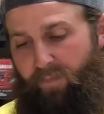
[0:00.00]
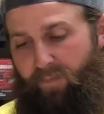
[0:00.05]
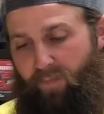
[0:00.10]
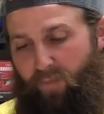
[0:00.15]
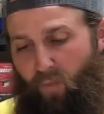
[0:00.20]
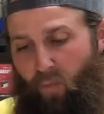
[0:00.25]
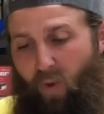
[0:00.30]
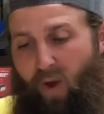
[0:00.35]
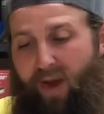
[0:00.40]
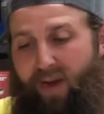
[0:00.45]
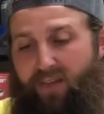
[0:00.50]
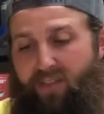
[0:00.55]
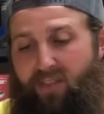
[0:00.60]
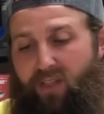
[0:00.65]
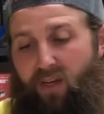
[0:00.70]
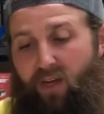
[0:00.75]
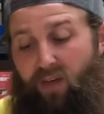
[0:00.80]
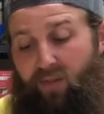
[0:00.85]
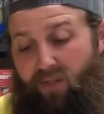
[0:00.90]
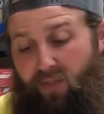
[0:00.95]
wax
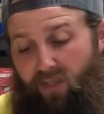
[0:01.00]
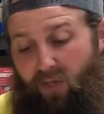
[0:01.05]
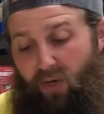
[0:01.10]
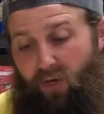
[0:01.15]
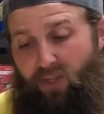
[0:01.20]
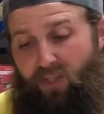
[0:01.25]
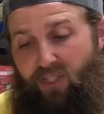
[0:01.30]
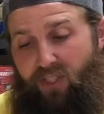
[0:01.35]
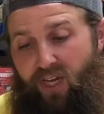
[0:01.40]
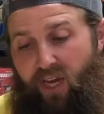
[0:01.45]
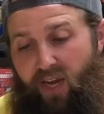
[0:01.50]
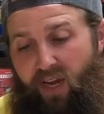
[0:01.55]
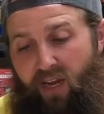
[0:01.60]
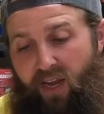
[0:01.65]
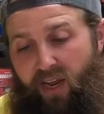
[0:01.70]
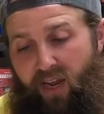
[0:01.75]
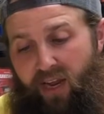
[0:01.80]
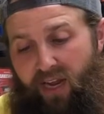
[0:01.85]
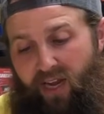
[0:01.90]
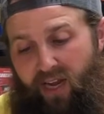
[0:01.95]
on the large side,
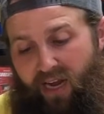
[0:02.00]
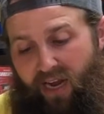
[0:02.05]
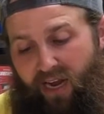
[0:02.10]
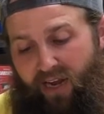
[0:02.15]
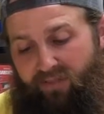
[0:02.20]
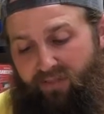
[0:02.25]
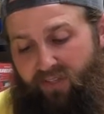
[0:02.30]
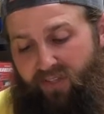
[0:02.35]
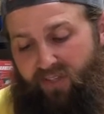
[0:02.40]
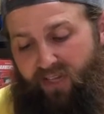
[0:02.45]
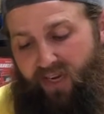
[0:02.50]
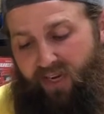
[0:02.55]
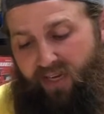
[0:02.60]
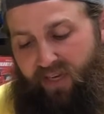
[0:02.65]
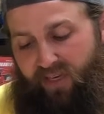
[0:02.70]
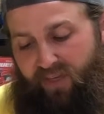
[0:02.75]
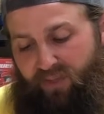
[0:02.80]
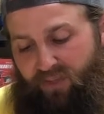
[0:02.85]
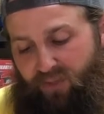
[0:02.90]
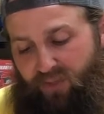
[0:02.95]
I have to take
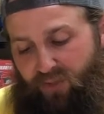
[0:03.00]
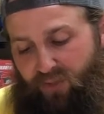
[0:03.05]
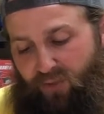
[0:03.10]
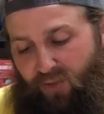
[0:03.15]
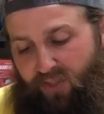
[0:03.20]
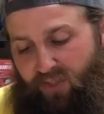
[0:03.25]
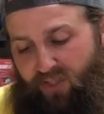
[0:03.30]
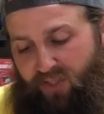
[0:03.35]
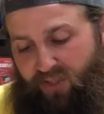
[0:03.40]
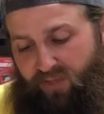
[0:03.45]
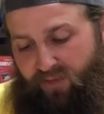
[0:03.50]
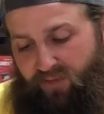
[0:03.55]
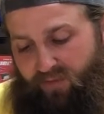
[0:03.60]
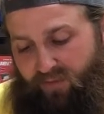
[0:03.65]
and stretch it